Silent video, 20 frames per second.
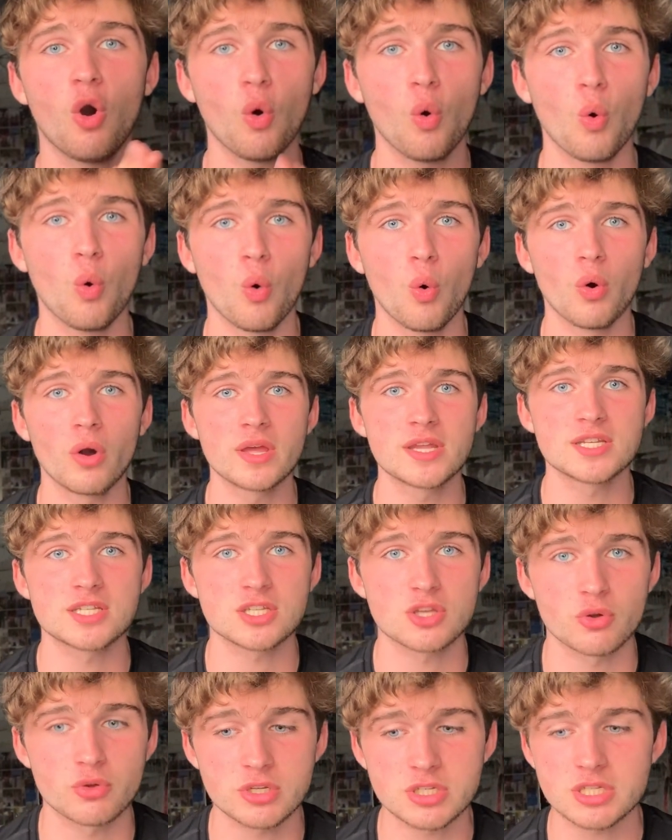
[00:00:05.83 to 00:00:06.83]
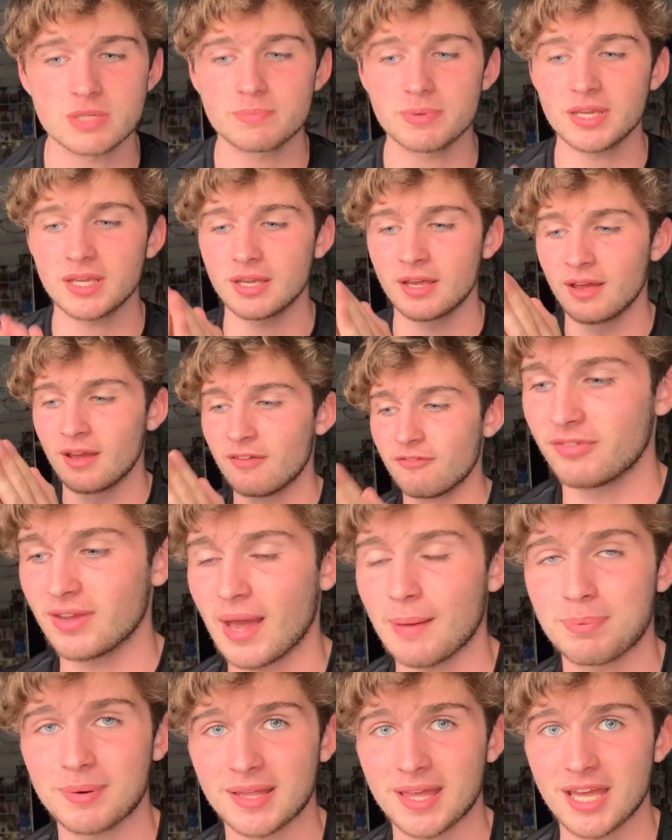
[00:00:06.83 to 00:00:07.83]
or it's going to be the
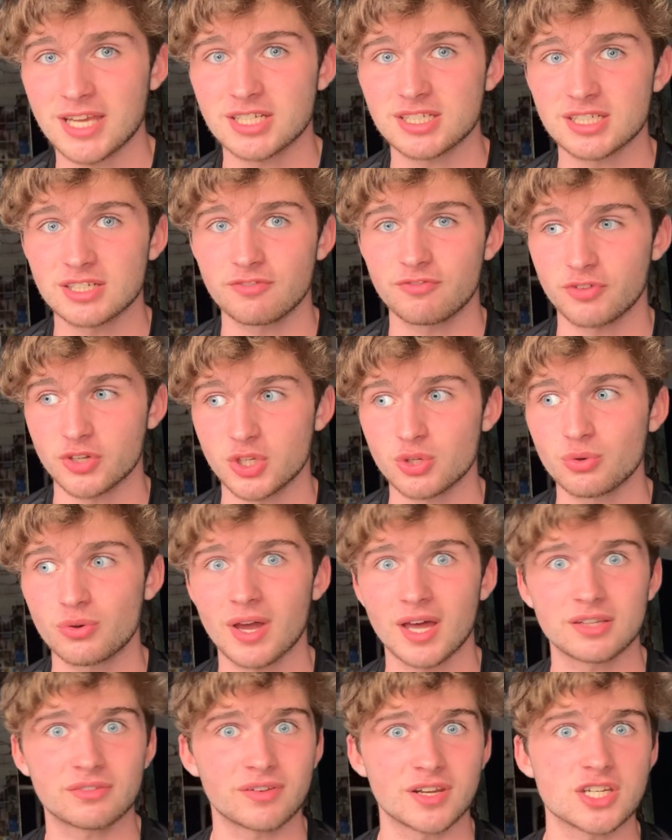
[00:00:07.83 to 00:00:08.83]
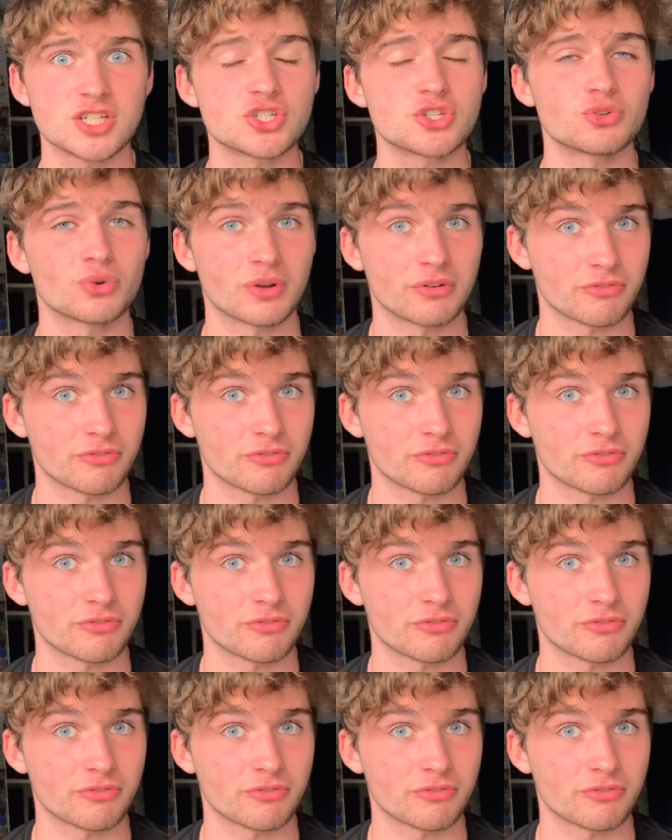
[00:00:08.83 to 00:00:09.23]
application for UCAS that is due on